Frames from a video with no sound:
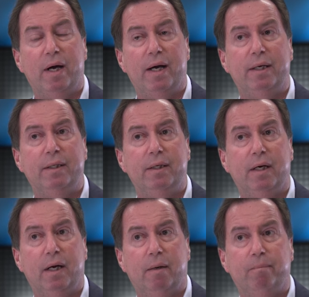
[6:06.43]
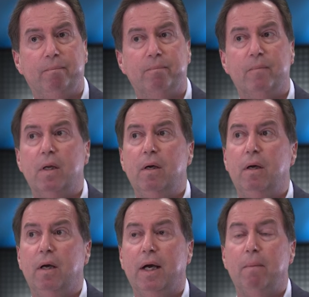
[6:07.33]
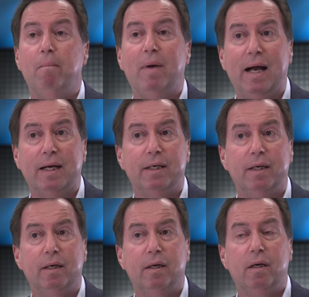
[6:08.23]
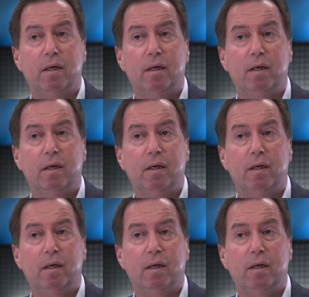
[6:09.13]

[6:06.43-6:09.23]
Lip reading: a marketing